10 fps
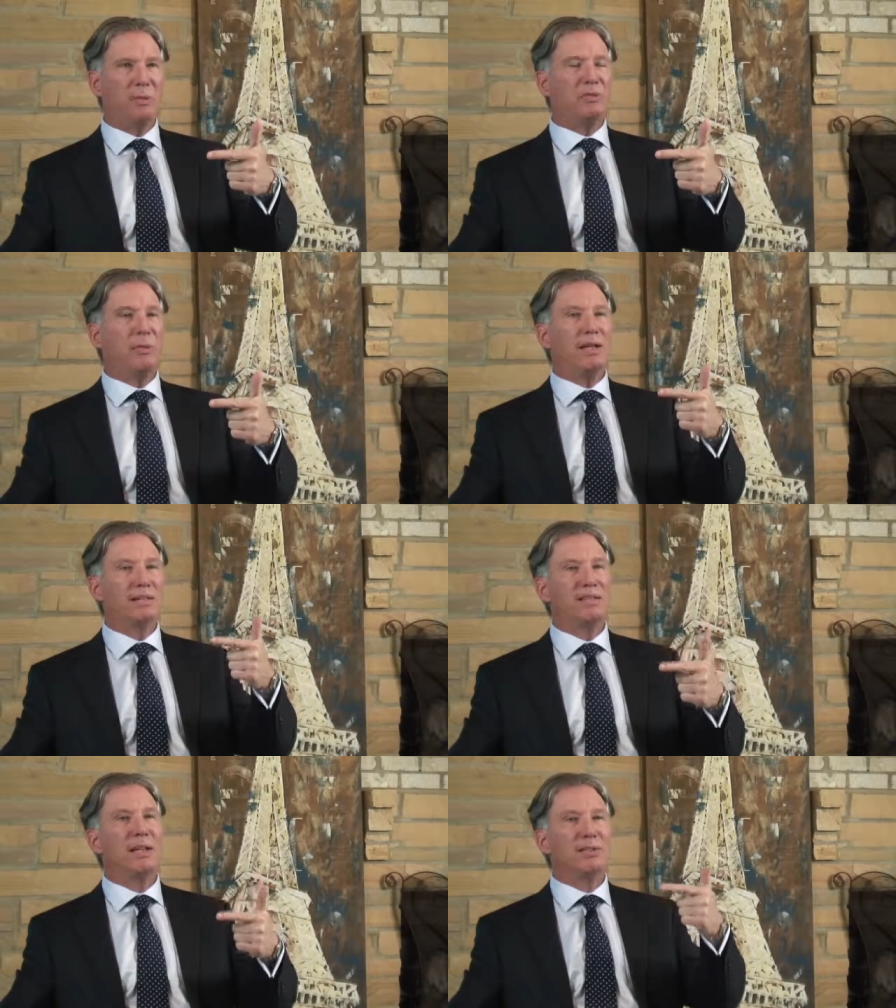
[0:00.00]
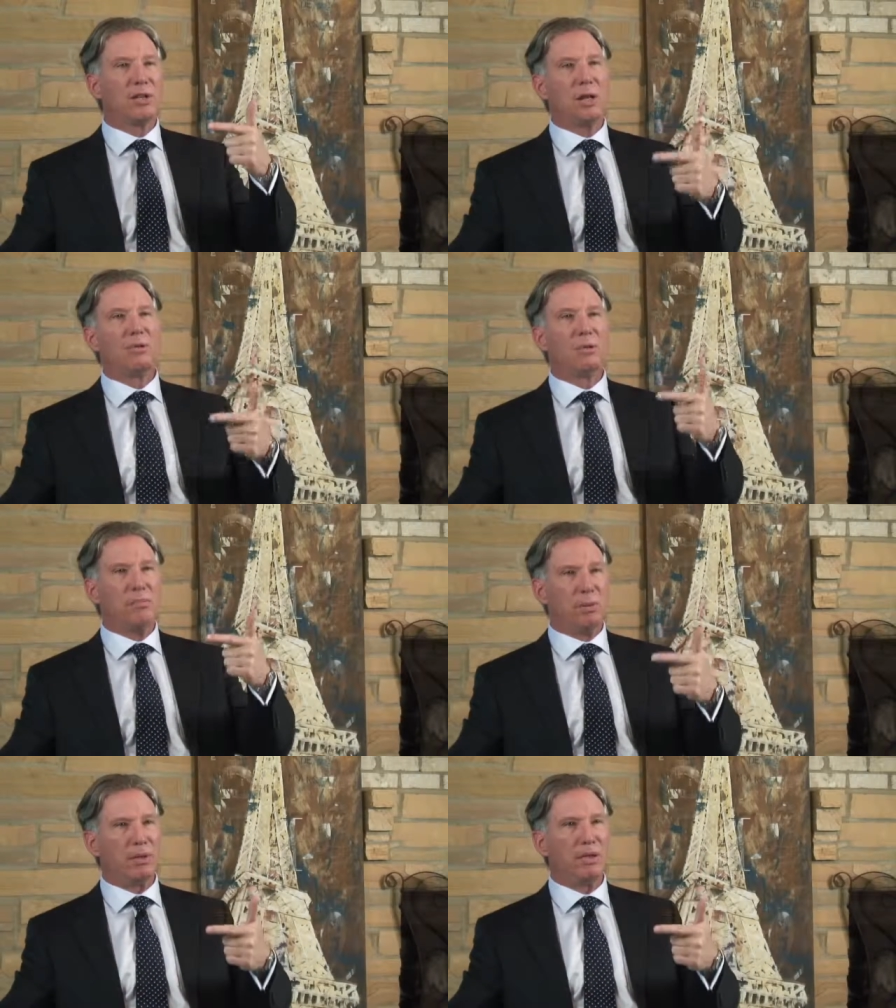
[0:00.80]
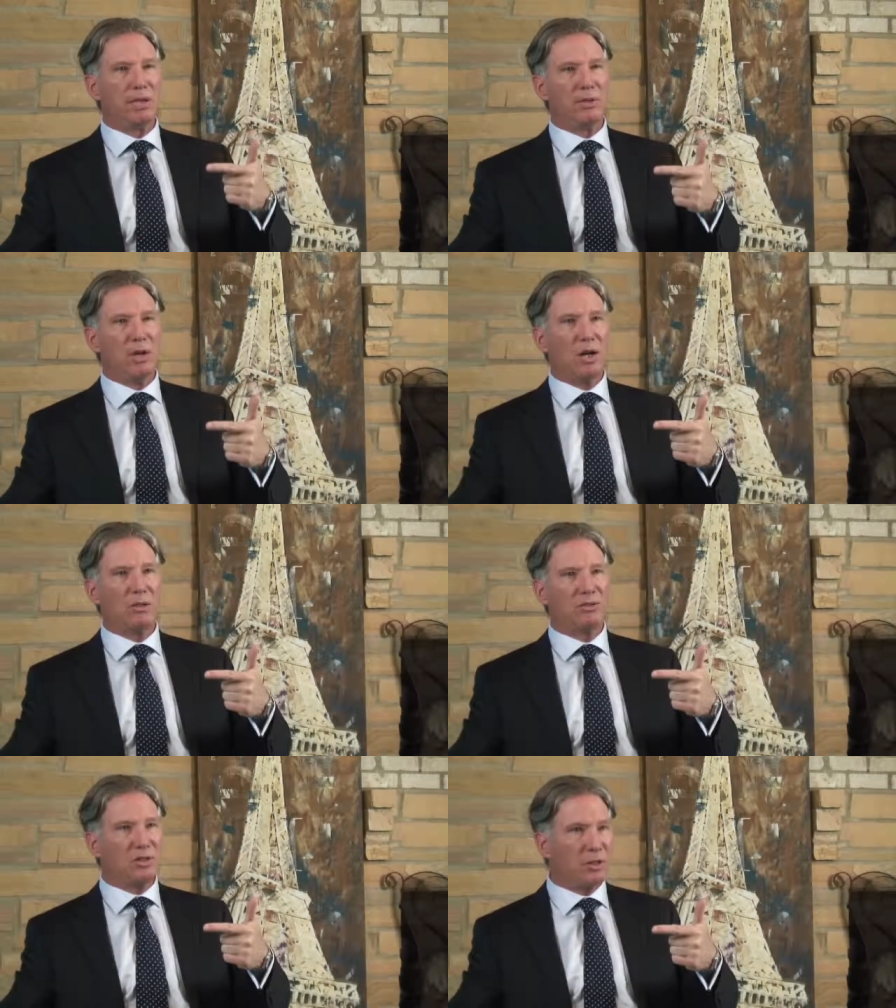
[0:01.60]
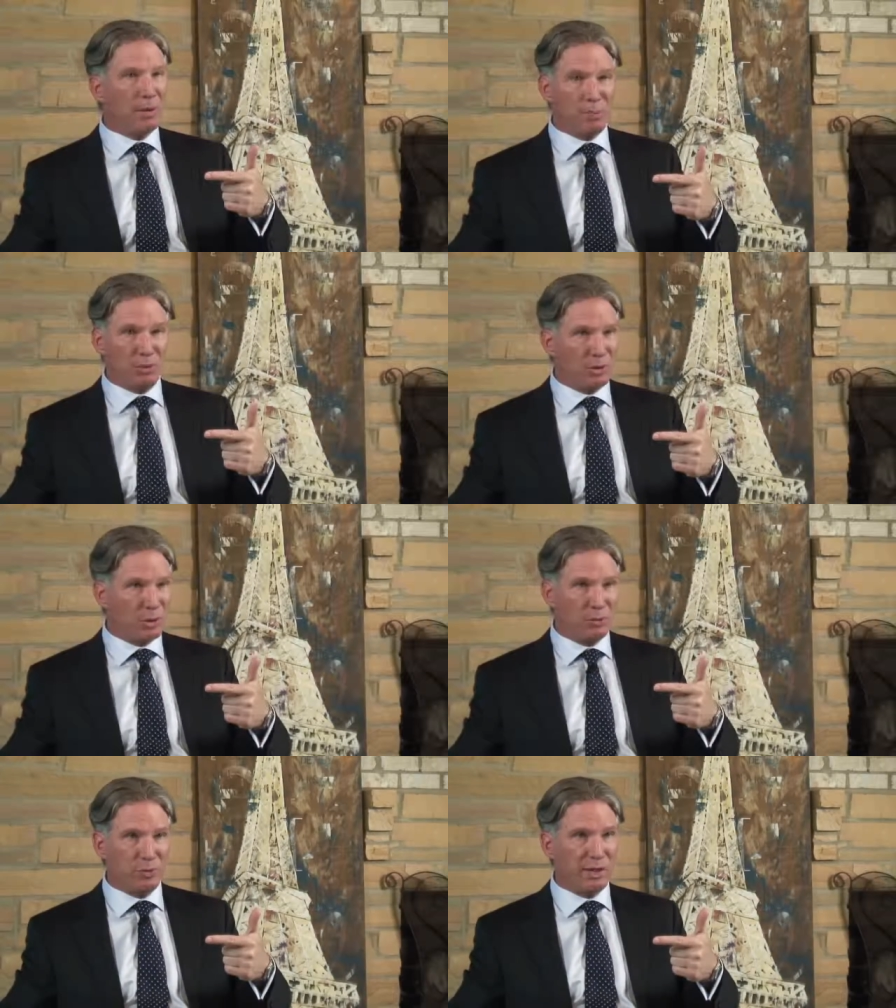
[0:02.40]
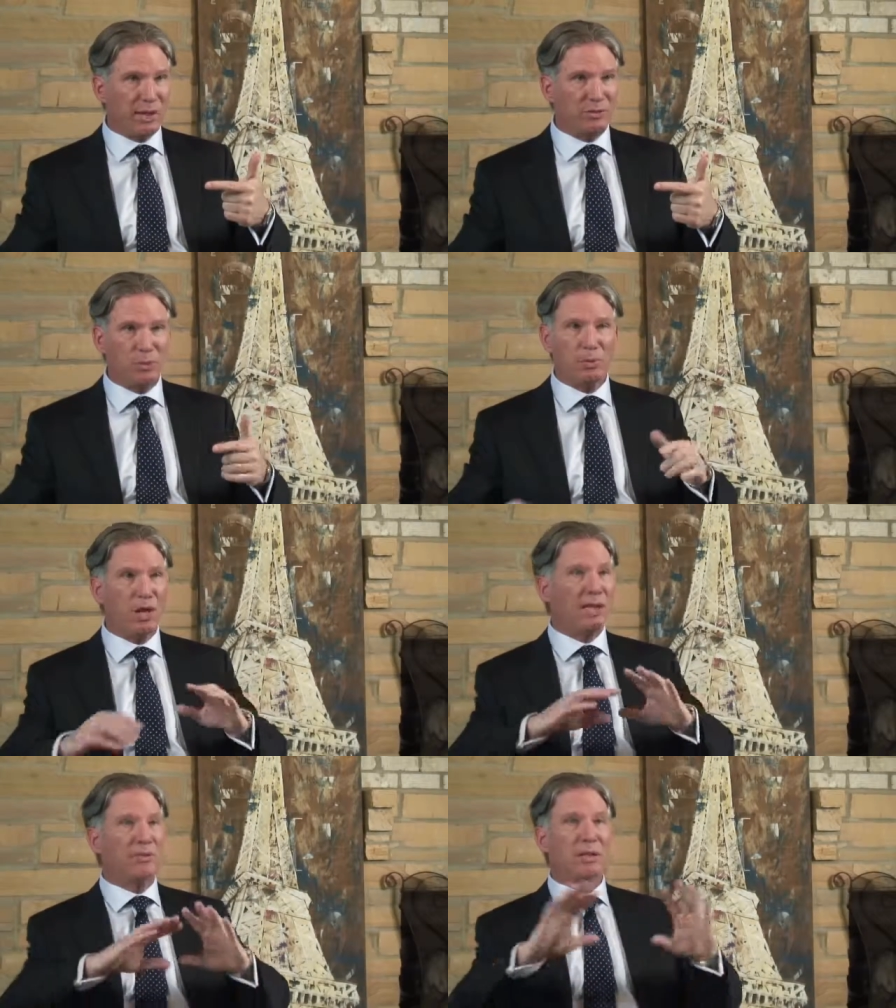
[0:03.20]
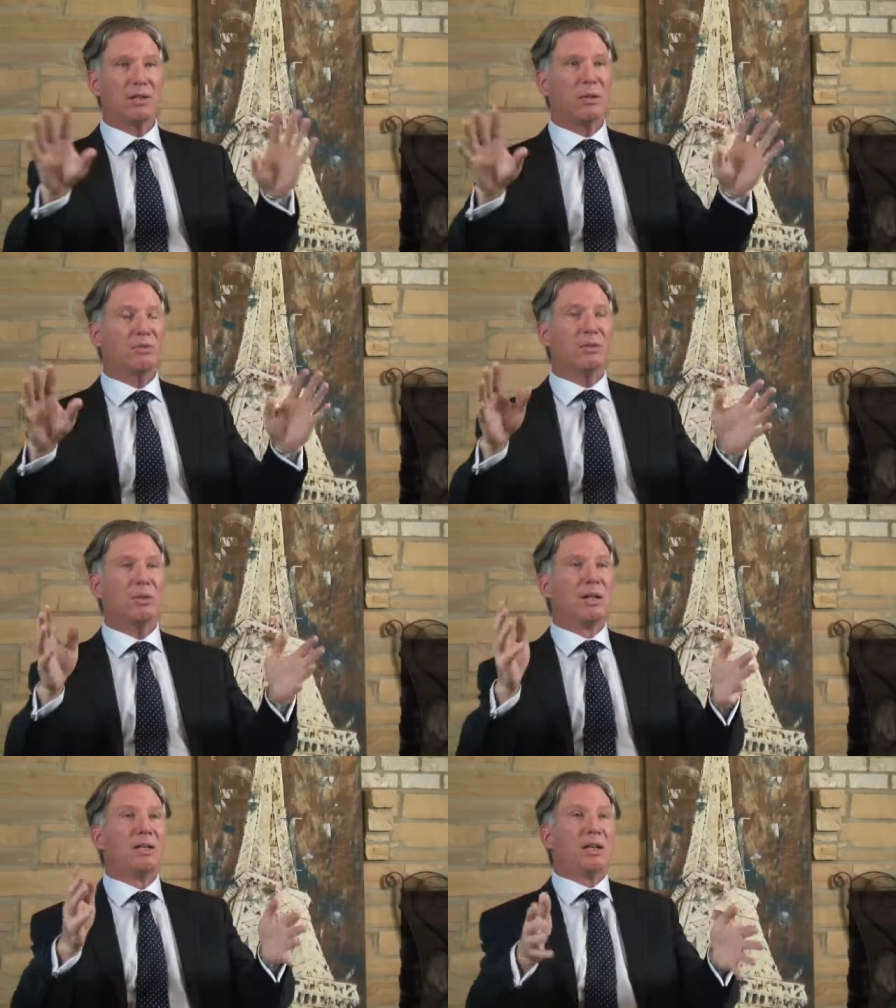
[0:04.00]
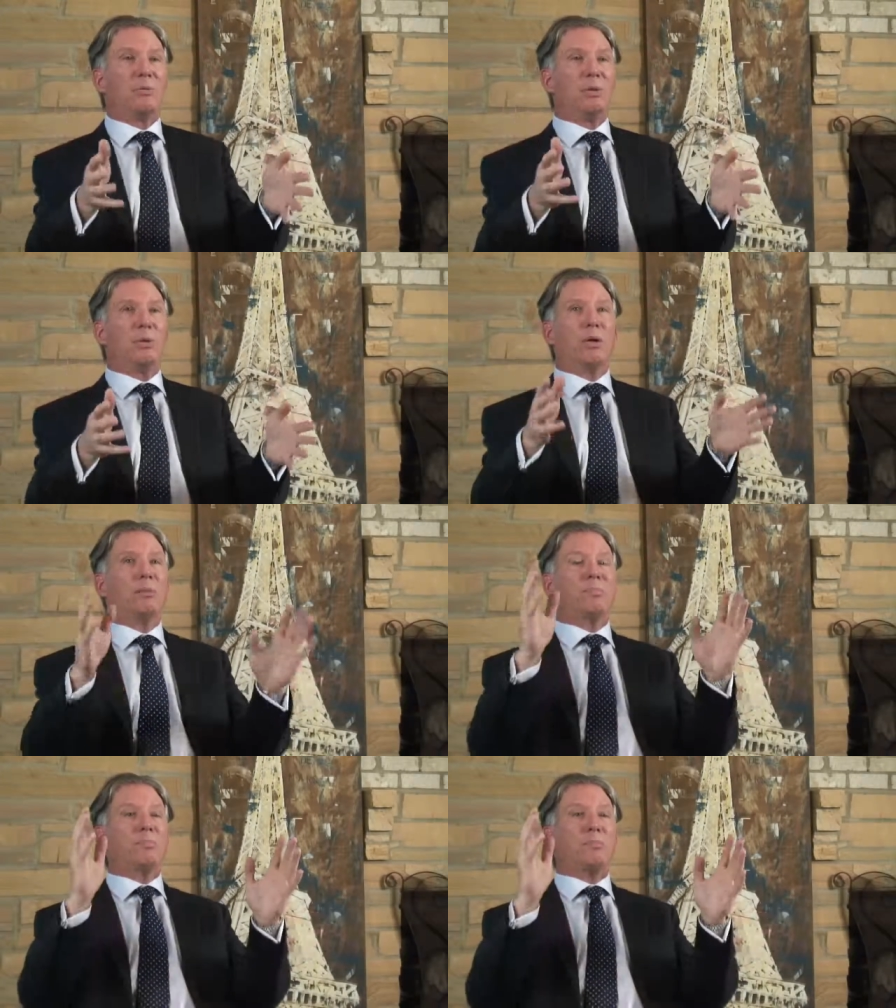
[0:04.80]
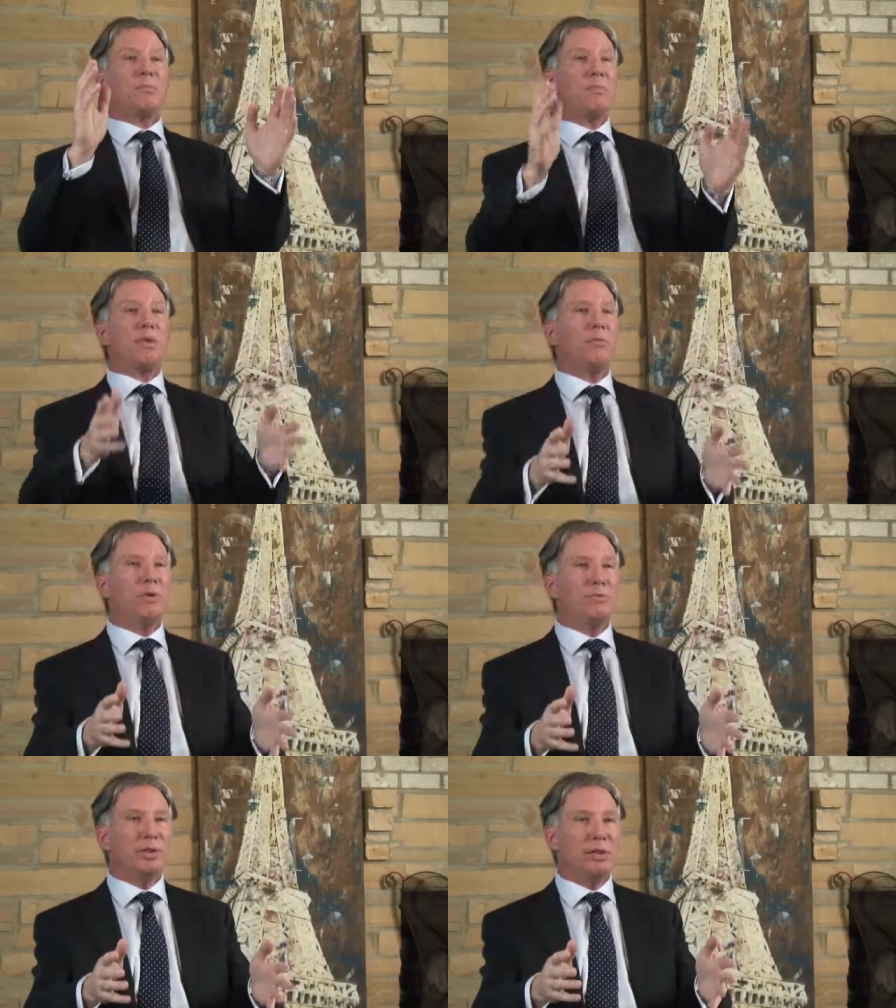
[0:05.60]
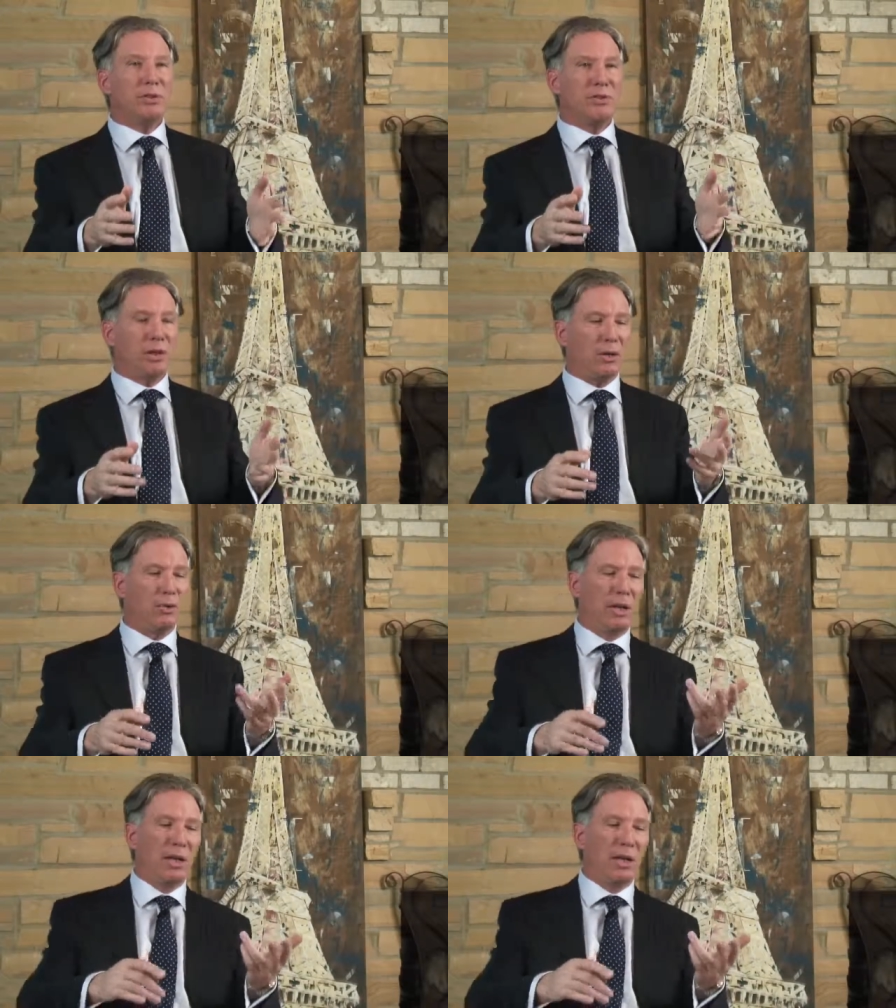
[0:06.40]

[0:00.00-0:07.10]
we spent $600 billion to come up with a cure for cancer. We're not even closer than we were 50 years ago.